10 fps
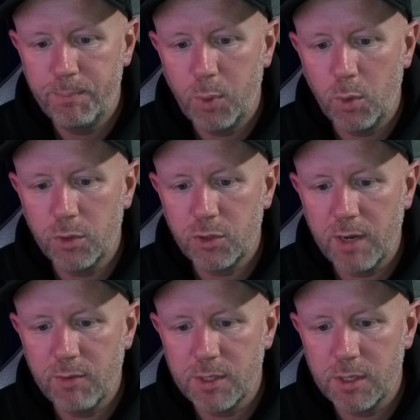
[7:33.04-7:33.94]

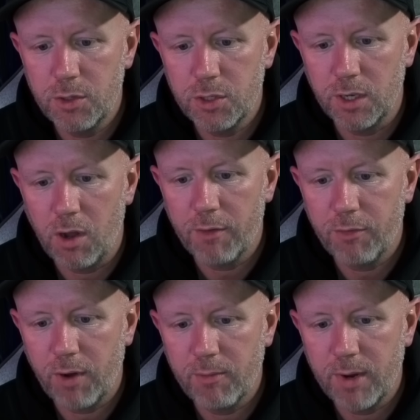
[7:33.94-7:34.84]
portrait resolution and high
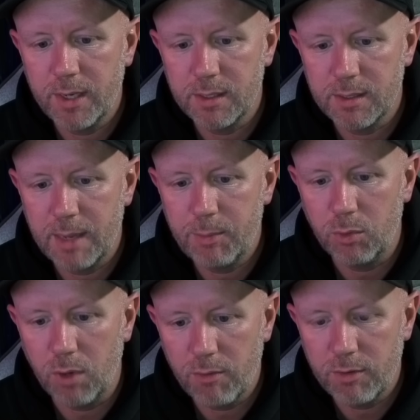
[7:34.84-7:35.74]
frame rate,
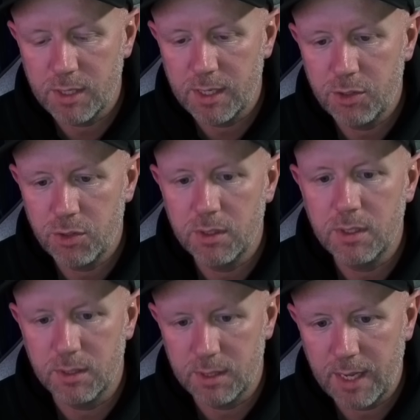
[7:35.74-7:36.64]
disable low resolution,
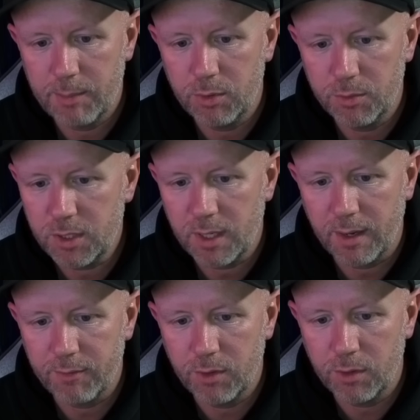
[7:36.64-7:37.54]
disable, I'm just going to
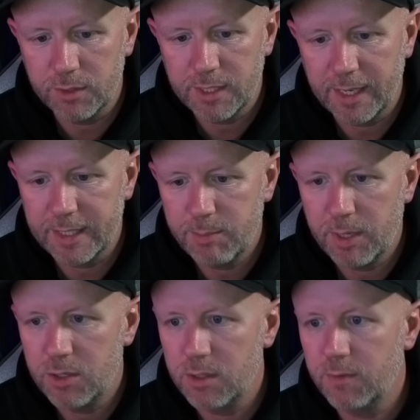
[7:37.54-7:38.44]
have it on
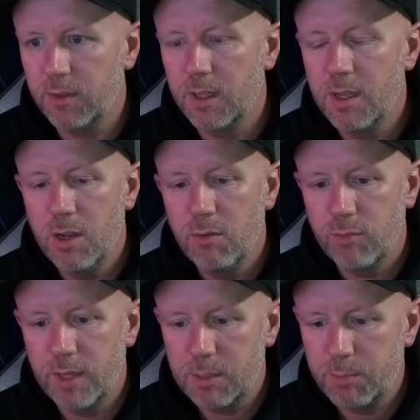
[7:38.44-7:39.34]
1080p just for
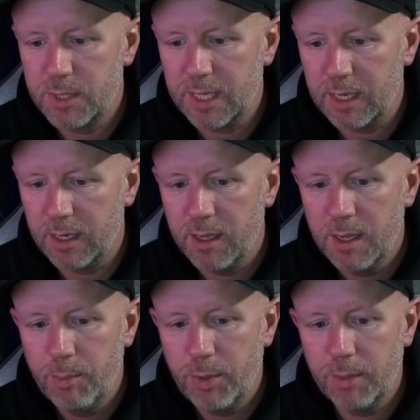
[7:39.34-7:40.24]
this particular
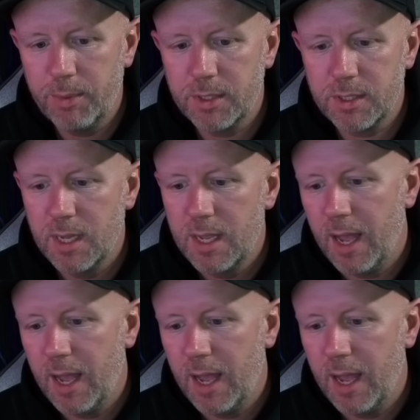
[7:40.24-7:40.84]
purpose.